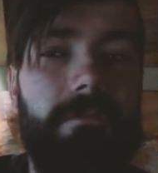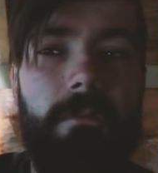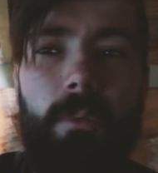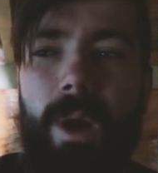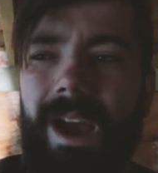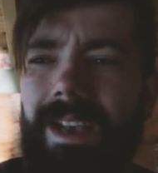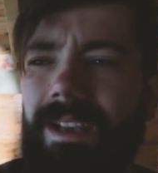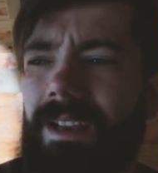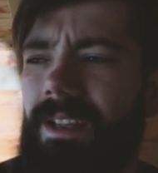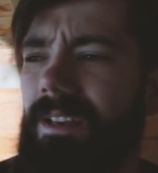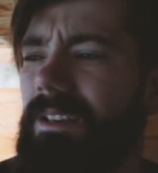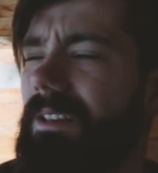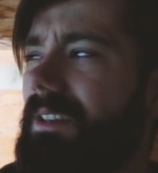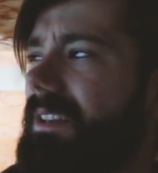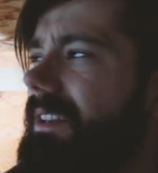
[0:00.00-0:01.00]
widen it.
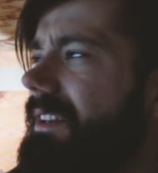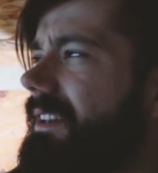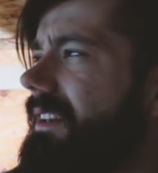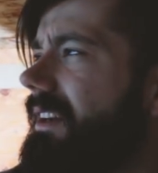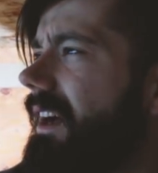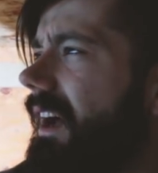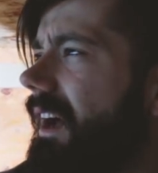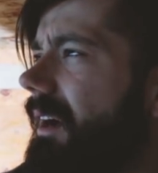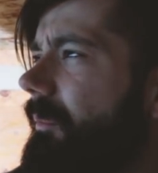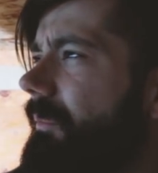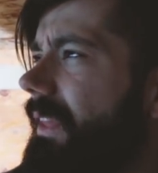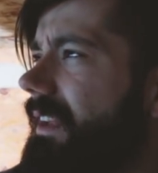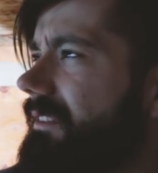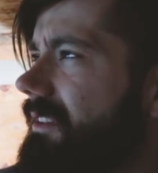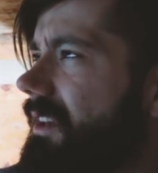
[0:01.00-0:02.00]

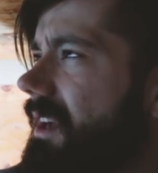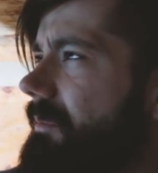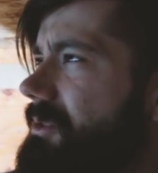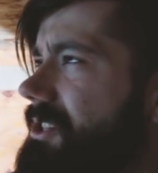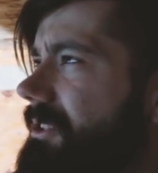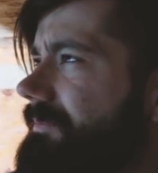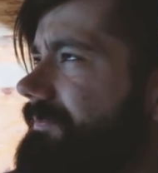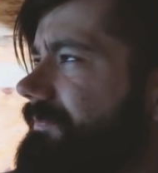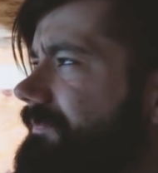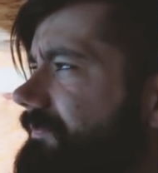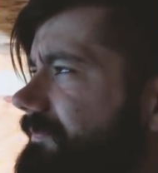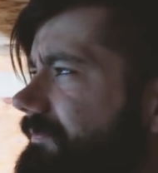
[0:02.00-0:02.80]
That's an option.